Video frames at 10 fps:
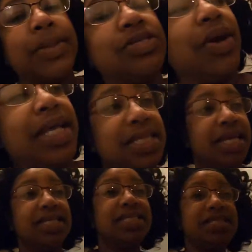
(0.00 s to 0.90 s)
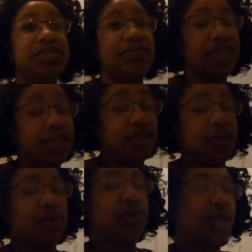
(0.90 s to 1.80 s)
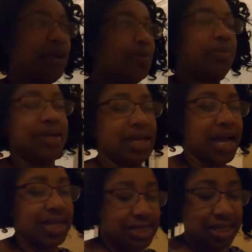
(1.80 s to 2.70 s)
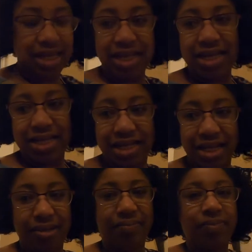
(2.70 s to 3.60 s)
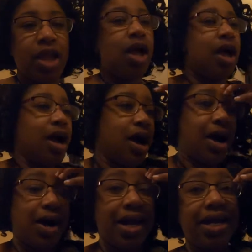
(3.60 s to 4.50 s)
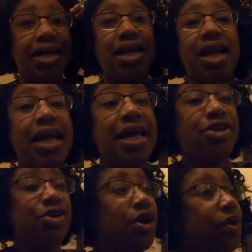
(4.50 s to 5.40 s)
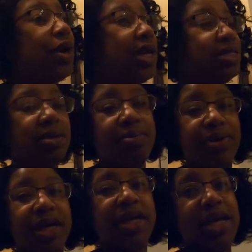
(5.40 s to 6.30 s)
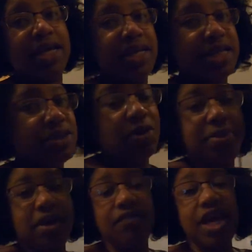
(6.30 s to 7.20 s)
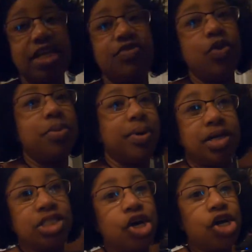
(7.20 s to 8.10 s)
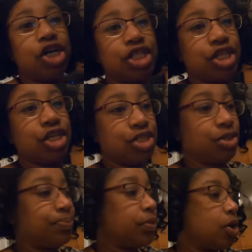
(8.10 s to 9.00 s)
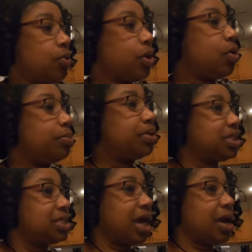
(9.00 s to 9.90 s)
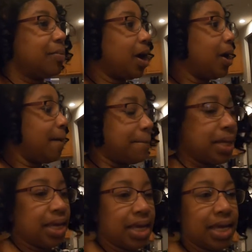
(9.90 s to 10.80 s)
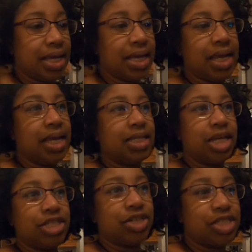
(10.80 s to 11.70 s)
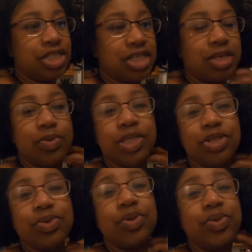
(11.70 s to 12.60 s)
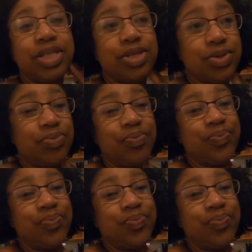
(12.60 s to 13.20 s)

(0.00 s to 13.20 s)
So at the end of this video, it will be nice and clean. All right, you know, at some point there's gonna be a fast forward montage, because we're going to put this camera up and let y'all see that we do what we do.